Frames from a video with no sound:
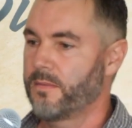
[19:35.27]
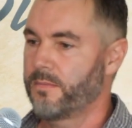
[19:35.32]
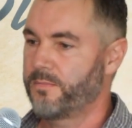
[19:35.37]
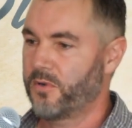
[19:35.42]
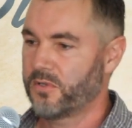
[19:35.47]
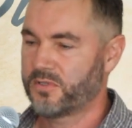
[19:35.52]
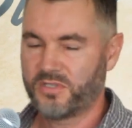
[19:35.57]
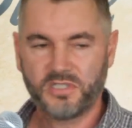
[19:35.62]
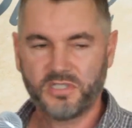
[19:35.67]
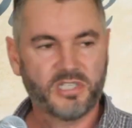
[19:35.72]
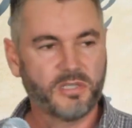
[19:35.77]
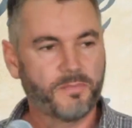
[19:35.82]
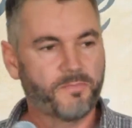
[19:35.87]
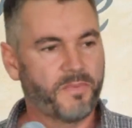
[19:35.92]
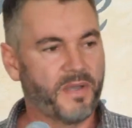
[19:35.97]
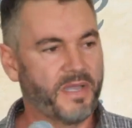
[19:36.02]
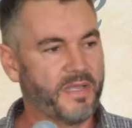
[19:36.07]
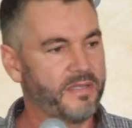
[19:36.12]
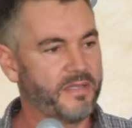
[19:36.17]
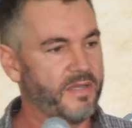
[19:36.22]

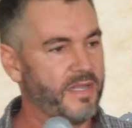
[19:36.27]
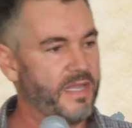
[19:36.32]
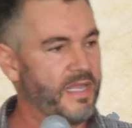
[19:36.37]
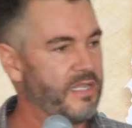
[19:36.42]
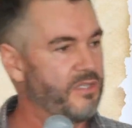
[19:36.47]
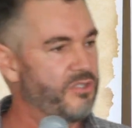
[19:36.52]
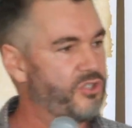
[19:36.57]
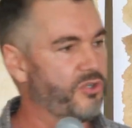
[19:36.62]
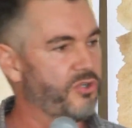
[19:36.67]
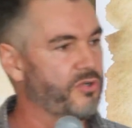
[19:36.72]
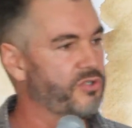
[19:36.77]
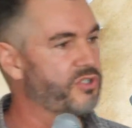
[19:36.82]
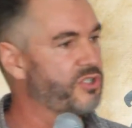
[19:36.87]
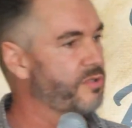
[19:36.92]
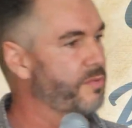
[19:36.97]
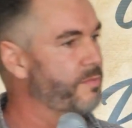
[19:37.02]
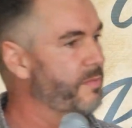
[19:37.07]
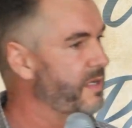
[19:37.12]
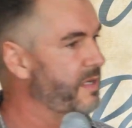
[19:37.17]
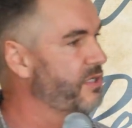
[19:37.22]
participate in
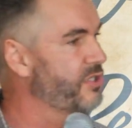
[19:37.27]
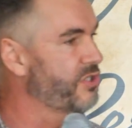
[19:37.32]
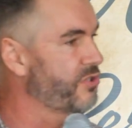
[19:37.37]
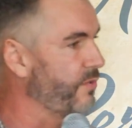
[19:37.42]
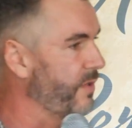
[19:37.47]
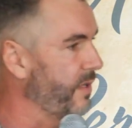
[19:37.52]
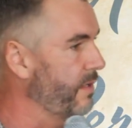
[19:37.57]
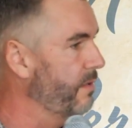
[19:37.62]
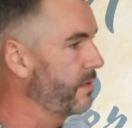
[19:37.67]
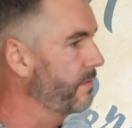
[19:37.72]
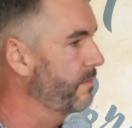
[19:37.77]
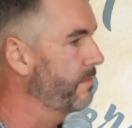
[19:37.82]
church ministry.